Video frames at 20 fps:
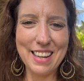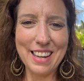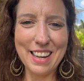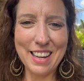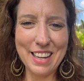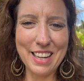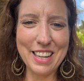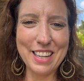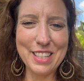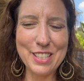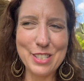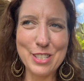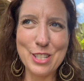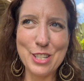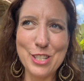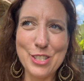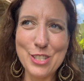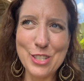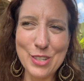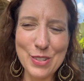
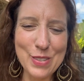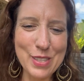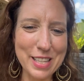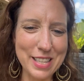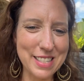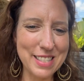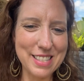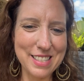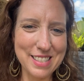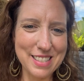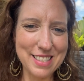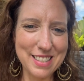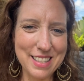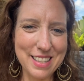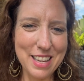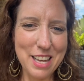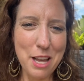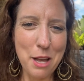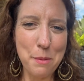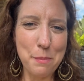to do this,
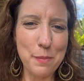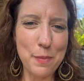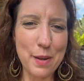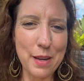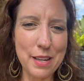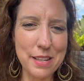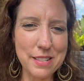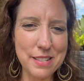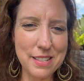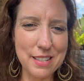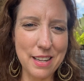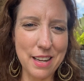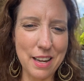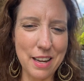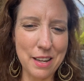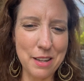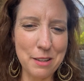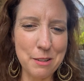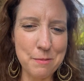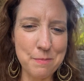but
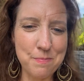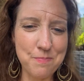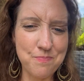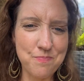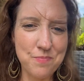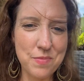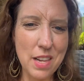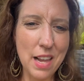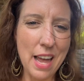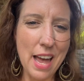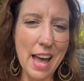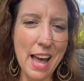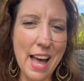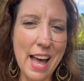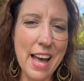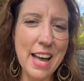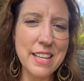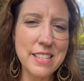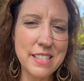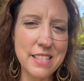
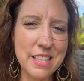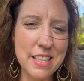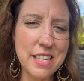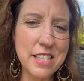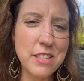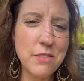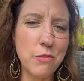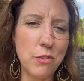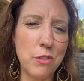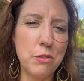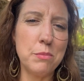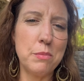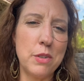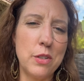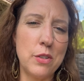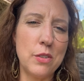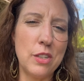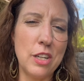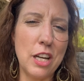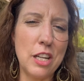as this full
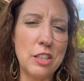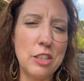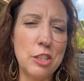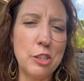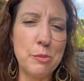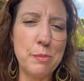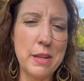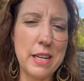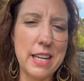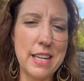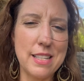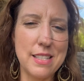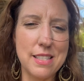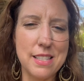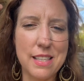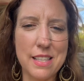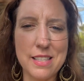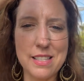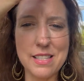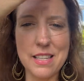moon illuminates
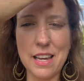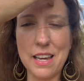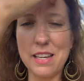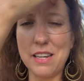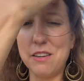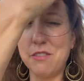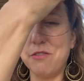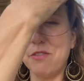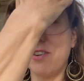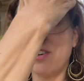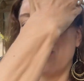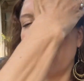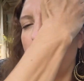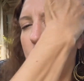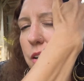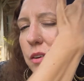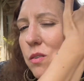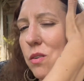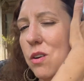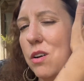the sign of
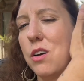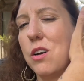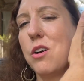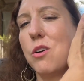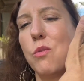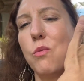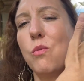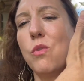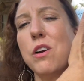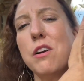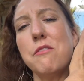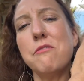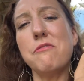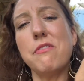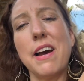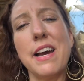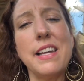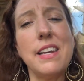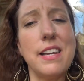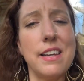Virgo, we're
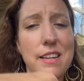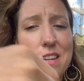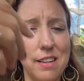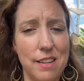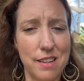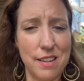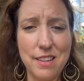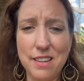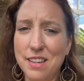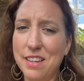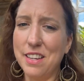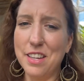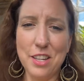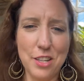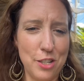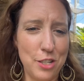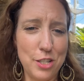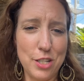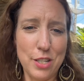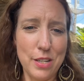invited
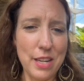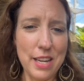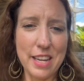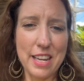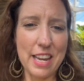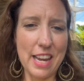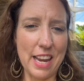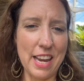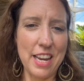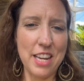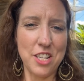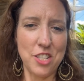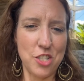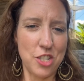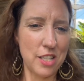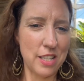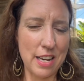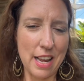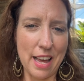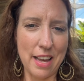to engage
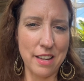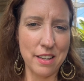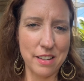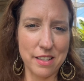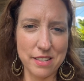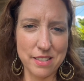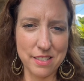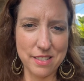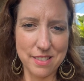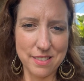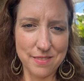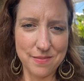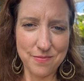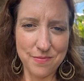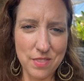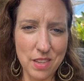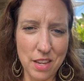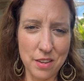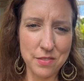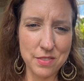in acts
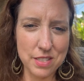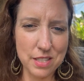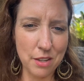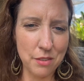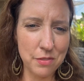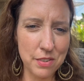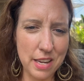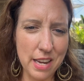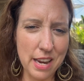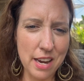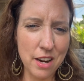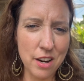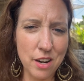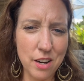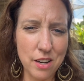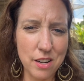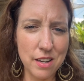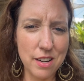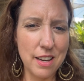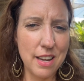of
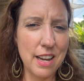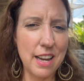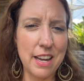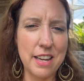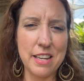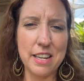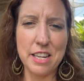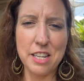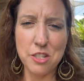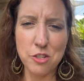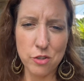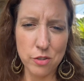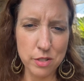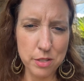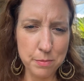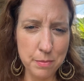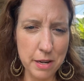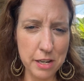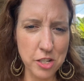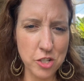self-care and
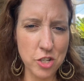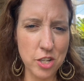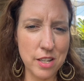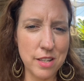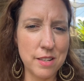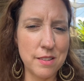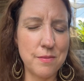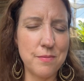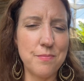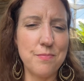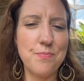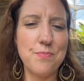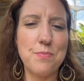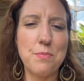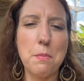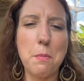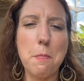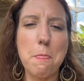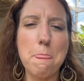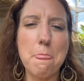introspection
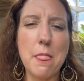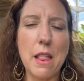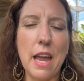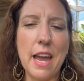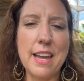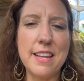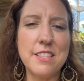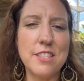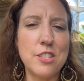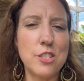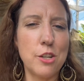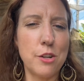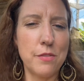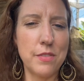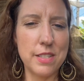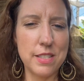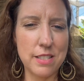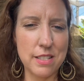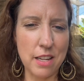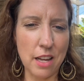and
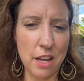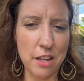service to